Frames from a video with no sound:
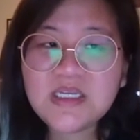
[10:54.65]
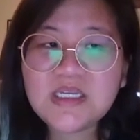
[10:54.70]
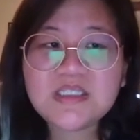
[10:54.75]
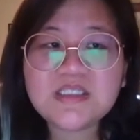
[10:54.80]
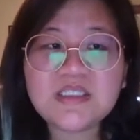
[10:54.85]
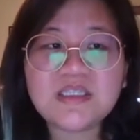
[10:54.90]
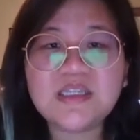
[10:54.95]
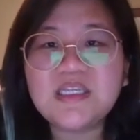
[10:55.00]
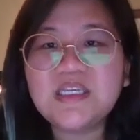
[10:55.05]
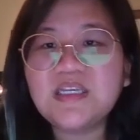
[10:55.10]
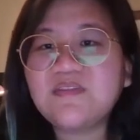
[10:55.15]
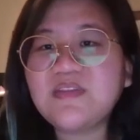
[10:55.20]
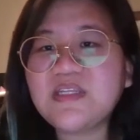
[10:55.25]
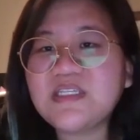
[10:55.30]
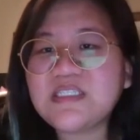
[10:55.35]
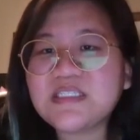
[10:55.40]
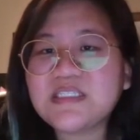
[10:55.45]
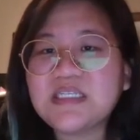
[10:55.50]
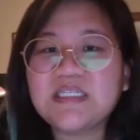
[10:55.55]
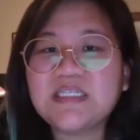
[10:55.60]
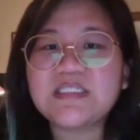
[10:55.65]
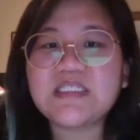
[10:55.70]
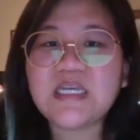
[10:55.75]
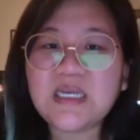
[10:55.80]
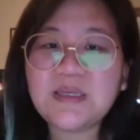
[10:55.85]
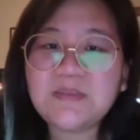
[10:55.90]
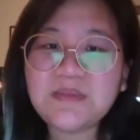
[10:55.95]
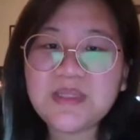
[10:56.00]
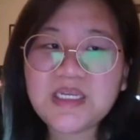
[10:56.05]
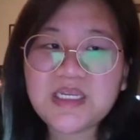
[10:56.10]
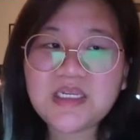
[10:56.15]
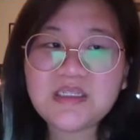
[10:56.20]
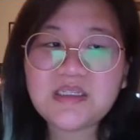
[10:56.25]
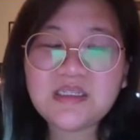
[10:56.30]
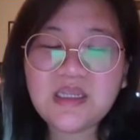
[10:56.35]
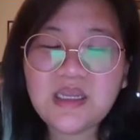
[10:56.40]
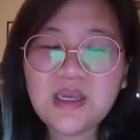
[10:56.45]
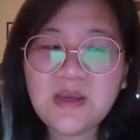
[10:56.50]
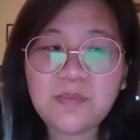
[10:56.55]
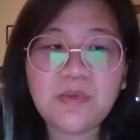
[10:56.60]
So think of these as like a timeline
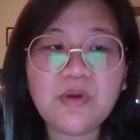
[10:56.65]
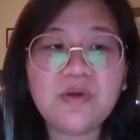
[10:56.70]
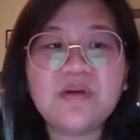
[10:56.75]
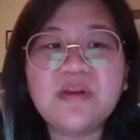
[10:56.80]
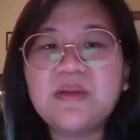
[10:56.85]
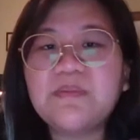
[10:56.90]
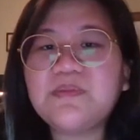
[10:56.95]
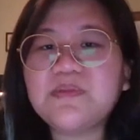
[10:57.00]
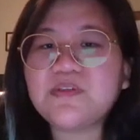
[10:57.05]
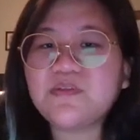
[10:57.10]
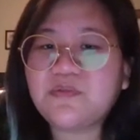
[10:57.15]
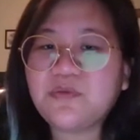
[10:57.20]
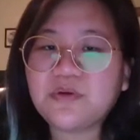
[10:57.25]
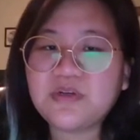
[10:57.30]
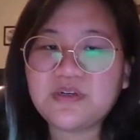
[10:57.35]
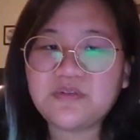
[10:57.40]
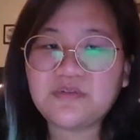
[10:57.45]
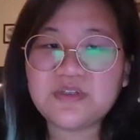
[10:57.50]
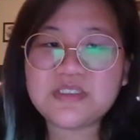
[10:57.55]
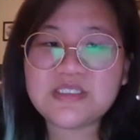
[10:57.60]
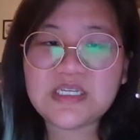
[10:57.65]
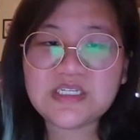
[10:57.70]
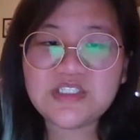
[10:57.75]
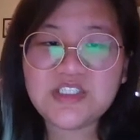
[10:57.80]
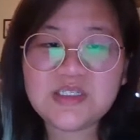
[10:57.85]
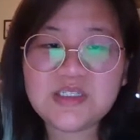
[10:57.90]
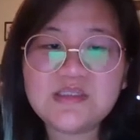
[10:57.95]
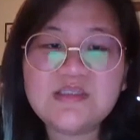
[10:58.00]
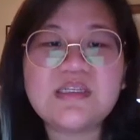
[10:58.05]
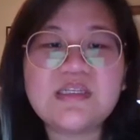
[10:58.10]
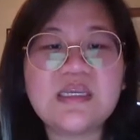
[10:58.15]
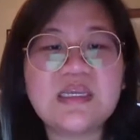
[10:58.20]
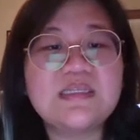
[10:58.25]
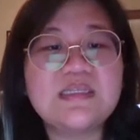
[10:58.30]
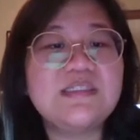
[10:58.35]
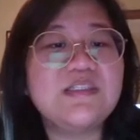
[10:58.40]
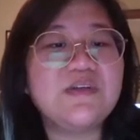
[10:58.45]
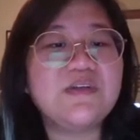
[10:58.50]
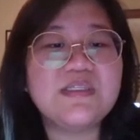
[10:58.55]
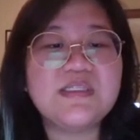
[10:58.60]
broken up into 4 different sections,
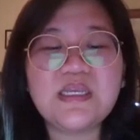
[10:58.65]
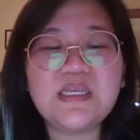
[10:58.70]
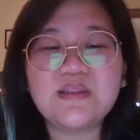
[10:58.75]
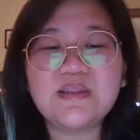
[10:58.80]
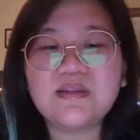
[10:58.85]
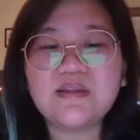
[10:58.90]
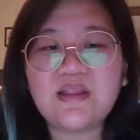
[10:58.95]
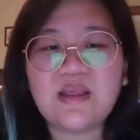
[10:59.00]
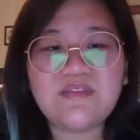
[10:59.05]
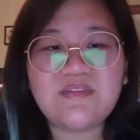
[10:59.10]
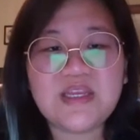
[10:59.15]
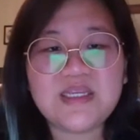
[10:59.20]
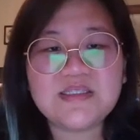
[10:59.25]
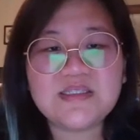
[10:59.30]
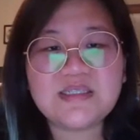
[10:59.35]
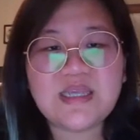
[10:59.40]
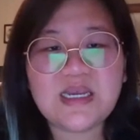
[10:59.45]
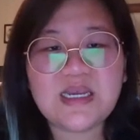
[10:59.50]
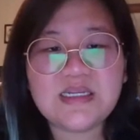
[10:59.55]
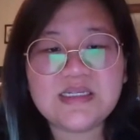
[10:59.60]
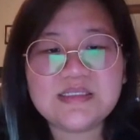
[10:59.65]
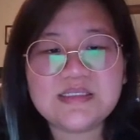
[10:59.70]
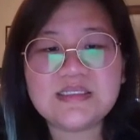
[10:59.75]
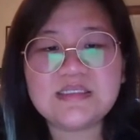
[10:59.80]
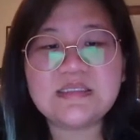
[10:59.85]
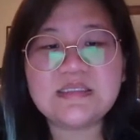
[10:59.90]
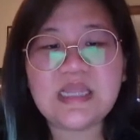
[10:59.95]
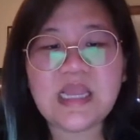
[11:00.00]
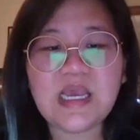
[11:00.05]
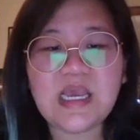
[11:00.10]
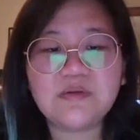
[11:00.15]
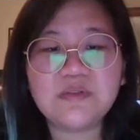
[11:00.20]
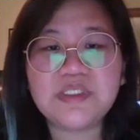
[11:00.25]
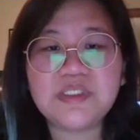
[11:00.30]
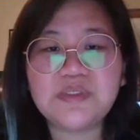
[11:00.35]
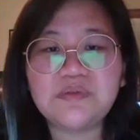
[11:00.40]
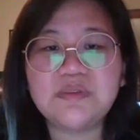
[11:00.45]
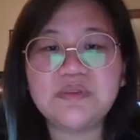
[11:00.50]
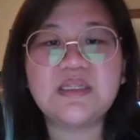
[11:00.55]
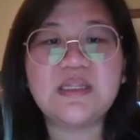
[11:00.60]
because you can see on the left-hand side, it says now,
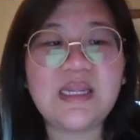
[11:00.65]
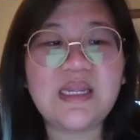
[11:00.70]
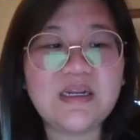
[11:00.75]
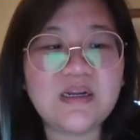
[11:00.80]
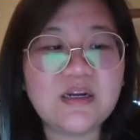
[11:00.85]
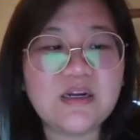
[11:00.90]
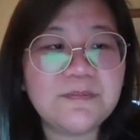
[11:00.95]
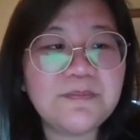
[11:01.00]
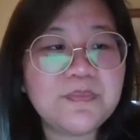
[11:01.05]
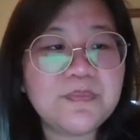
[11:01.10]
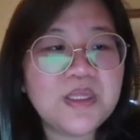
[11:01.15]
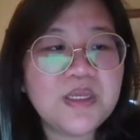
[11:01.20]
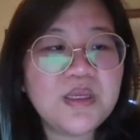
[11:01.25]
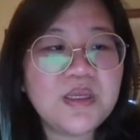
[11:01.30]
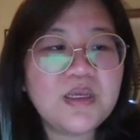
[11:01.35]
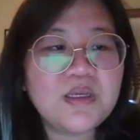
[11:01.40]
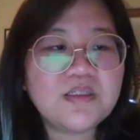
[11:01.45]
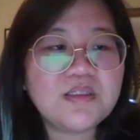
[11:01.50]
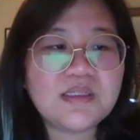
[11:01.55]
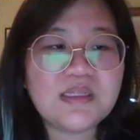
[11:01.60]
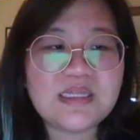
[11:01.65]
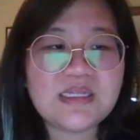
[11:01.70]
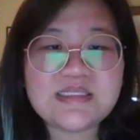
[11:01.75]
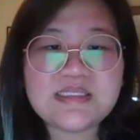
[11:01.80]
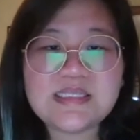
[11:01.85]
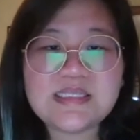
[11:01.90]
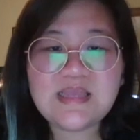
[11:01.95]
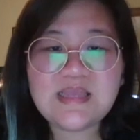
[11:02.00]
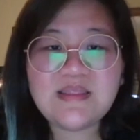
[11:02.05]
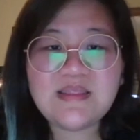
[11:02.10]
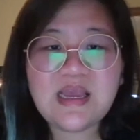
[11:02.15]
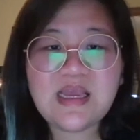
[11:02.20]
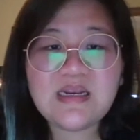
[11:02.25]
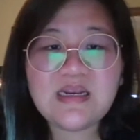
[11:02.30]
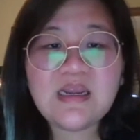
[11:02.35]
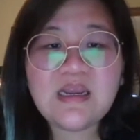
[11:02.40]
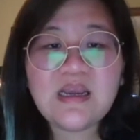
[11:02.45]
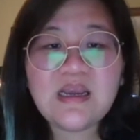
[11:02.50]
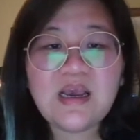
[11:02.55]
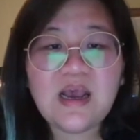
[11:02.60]
soon, and later. So let's that
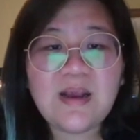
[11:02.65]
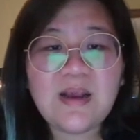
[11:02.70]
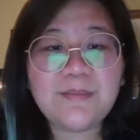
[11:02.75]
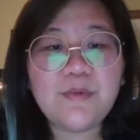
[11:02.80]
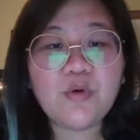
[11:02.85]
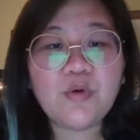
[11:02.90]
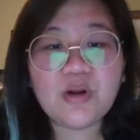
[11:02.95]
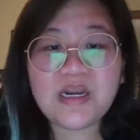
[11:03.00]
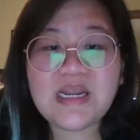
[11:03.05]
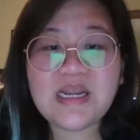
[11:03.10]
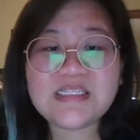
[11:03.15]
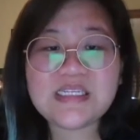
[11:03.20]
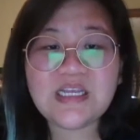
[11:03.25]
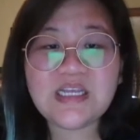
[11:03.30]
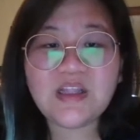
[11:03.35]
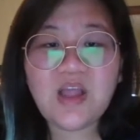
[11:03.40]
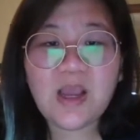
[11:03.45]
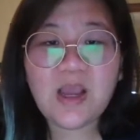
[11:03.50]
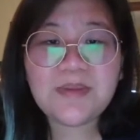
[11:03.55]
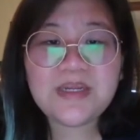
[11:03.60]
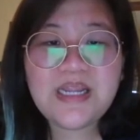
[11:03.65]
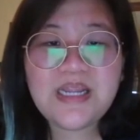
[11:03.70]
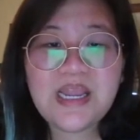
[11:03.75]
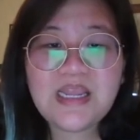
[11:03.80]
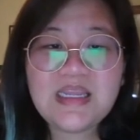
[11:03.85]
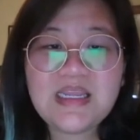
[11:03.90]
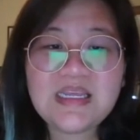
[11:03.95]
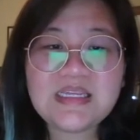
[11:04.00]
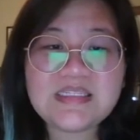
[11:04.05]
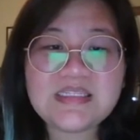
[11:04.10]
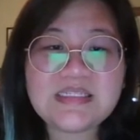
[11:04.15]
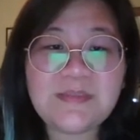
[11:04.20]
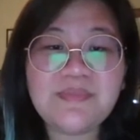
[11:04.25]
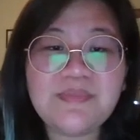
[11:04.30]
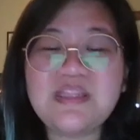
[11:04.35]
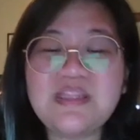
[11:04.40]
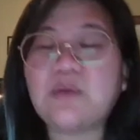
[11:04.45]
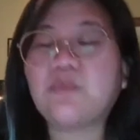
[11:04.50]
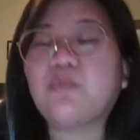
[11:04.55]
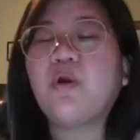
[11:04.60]
organizing a lobby day is
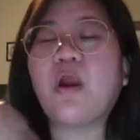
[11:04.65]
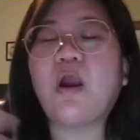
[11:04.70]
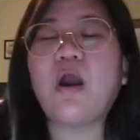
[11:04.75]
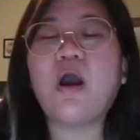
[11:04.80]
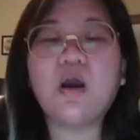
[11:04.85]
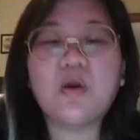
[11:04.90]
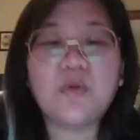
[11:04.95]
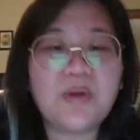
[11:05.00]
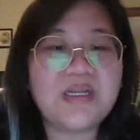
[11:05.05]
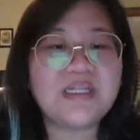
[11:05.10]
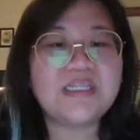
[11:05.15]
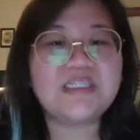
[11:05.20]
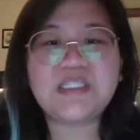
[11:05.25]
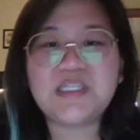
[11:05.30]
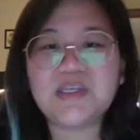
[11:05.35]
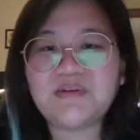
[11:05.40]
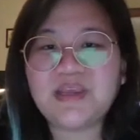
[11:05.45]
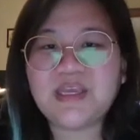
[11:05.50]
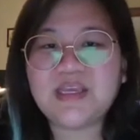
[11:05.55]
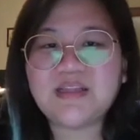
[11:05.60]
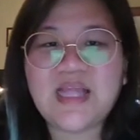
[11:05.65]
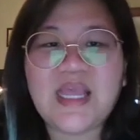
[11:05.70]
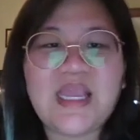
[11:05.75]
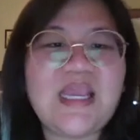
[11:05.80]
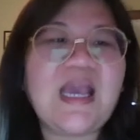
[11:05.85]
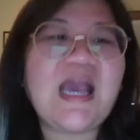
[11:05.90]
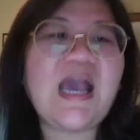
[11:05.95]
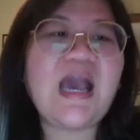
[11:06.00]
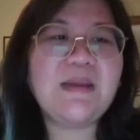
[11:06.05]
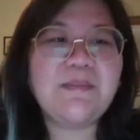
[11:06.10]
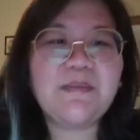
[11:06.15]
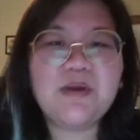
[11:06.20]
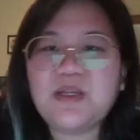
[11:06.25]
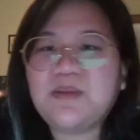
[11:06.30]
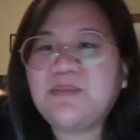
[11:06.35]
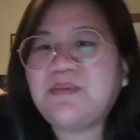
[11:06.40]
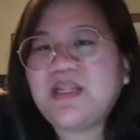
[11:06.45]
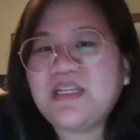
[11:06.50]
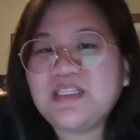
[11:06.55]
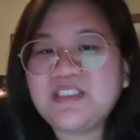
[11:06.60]
something that we're already doing. Like, I'm
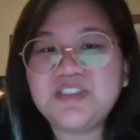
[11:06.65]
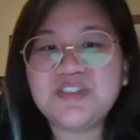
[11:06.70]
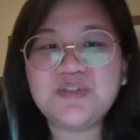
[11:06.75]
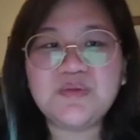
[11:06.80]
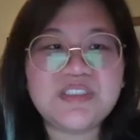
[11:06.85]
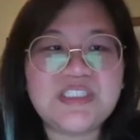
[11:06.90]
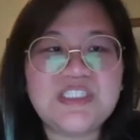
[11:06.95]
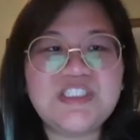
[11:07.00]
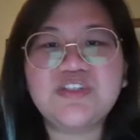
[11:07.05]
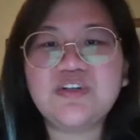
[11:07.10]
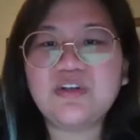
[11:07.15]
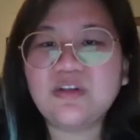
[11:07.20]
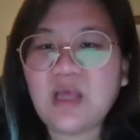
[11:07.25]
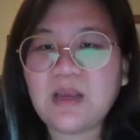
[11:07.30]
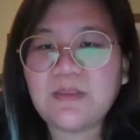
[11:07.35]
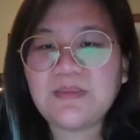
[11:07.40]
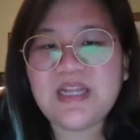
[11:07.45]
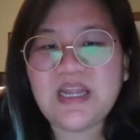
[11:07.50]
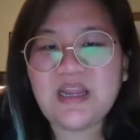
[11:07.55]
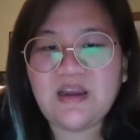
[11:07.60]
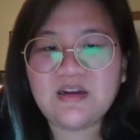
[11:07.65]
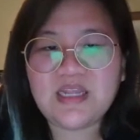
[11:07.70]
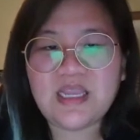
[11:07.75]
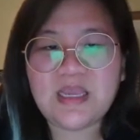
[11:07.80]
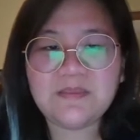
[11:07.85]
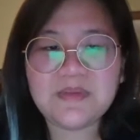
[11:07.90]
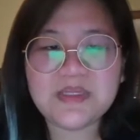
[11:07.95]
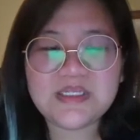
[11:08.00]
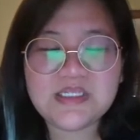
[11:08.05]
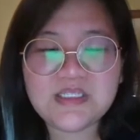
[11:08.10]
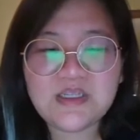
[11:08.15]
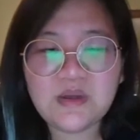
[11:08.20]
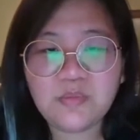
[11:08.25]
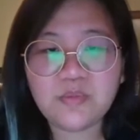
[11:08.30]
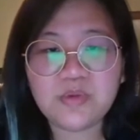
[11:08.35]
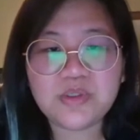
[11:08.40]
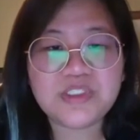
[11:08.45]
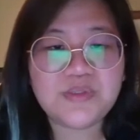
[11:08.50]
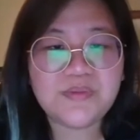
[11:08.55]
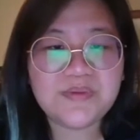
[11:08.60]
already planning to do a digital lobby day on campus. So
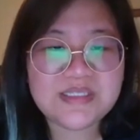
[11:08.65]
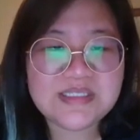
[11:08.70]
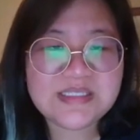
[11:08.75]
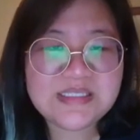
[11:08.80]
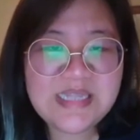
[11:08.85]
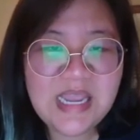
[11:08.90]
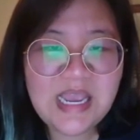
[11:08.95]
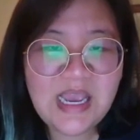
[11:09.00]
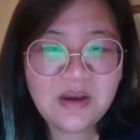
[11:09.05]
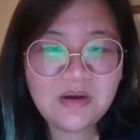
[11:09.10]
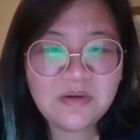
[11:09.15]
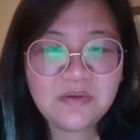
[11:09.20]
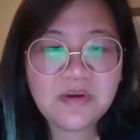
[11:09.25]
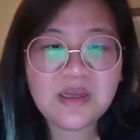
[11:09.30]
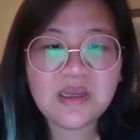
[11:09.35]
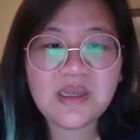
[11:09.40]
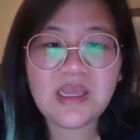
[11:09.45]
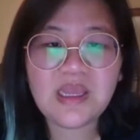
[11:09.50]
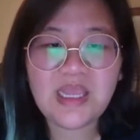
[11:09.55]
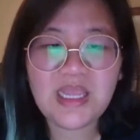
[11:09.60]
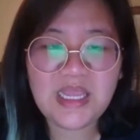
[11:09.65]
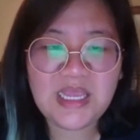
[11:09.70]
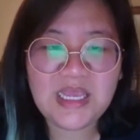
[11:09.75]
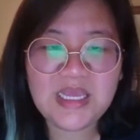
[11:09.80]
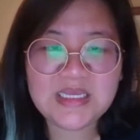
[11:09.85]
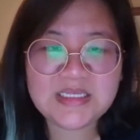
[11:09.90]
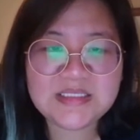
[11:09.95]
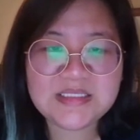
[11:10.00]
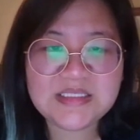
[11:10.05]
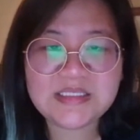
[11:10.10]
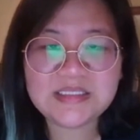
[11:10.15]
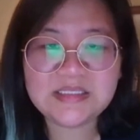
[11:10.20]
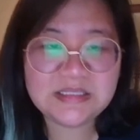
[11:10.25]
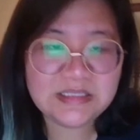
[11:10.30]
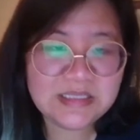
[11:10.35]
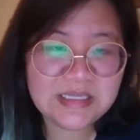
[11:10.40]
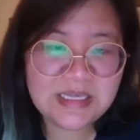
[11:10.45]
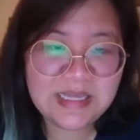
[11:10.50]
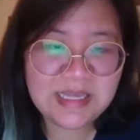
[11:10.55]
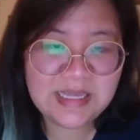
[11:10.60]
we're doing this now, and
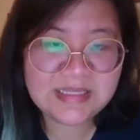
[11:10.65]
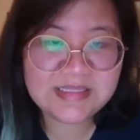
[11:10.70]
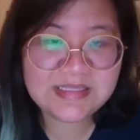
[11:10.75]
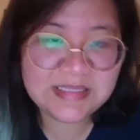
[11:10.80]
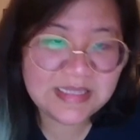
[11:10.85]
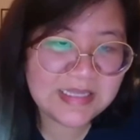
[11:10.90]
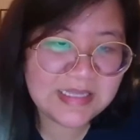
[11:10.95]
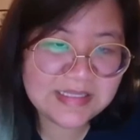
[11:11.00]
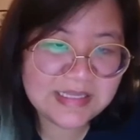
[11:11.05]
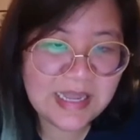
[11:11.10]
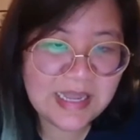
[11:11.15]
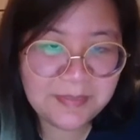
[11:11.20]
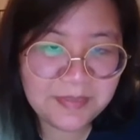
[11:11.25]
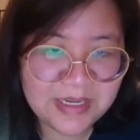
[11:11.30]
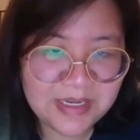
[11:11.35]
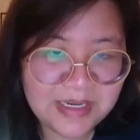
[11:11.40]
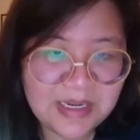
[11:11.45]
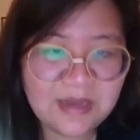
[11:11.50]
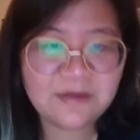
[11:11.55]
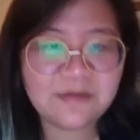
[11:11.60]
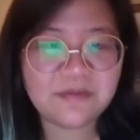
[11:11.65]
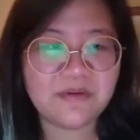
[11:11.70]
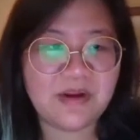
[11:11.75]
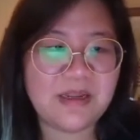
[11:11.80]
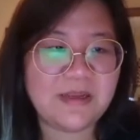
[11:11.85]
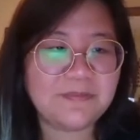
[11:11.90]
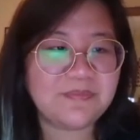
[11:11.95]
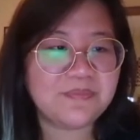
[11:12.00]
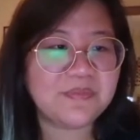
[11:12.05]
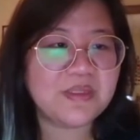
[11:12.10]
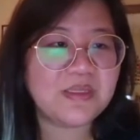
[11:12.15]
it's happening now, right?